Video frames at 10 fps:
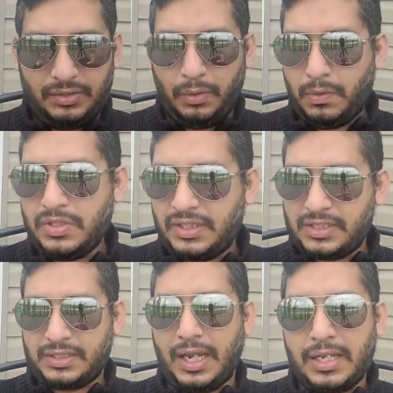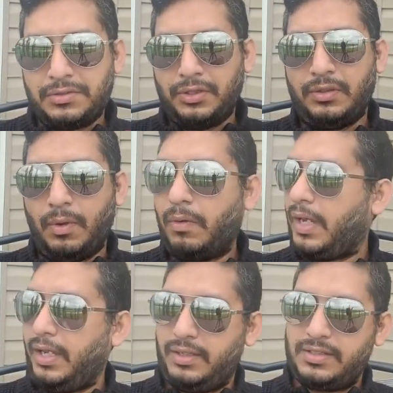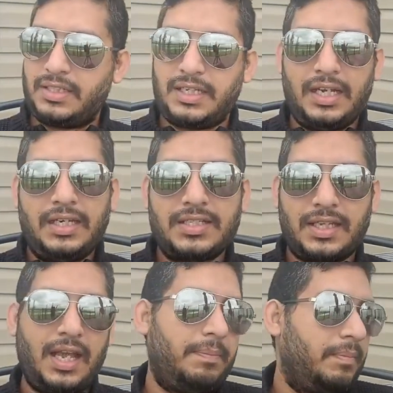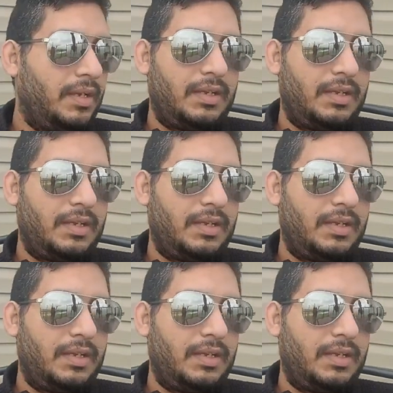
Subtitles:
Don't just assume, okay, it's a 10 years gap,